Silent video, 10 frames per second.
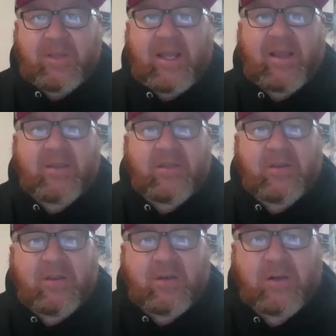yeah, and
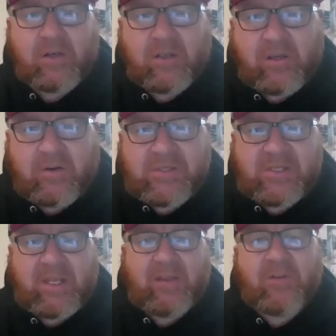the, the hook
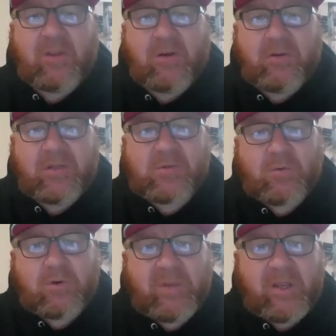goes, even though this
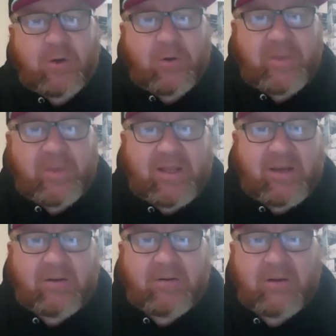world may hold me
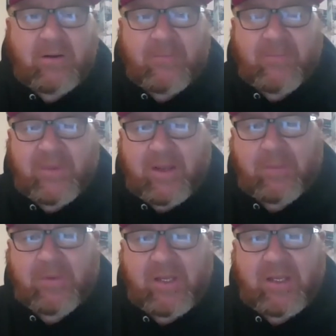down,
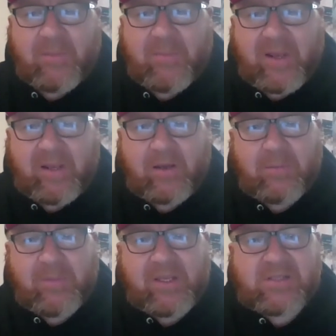I'm going to get back
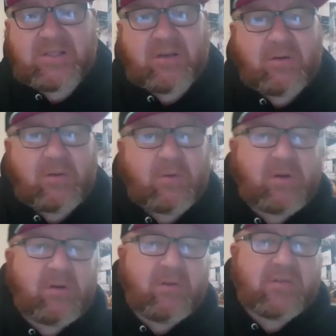up because I know the
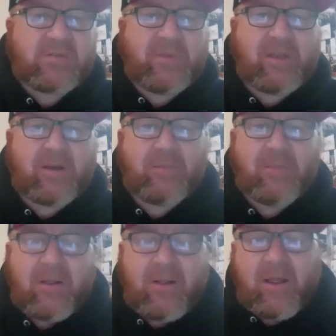one who lifts me
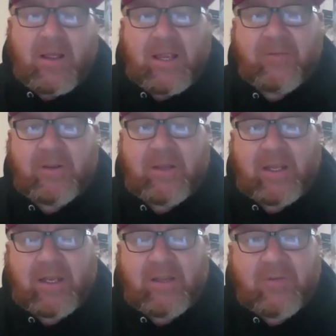up. Even
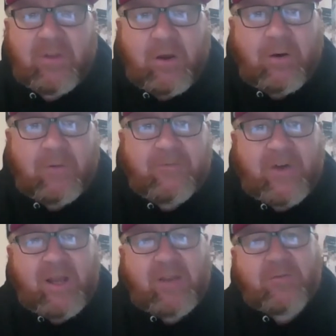And even though I'm
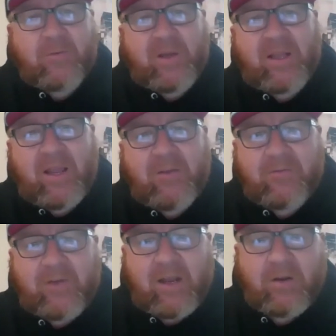fighting for my life,
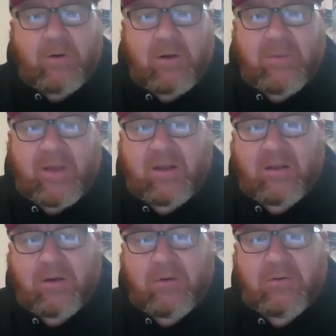I know I'm not
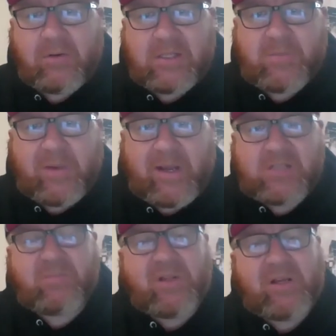alone. It's by
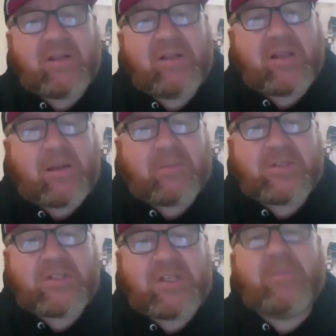his blood that I'm a
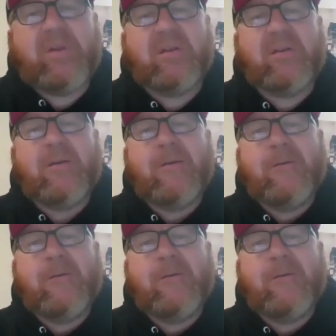champion.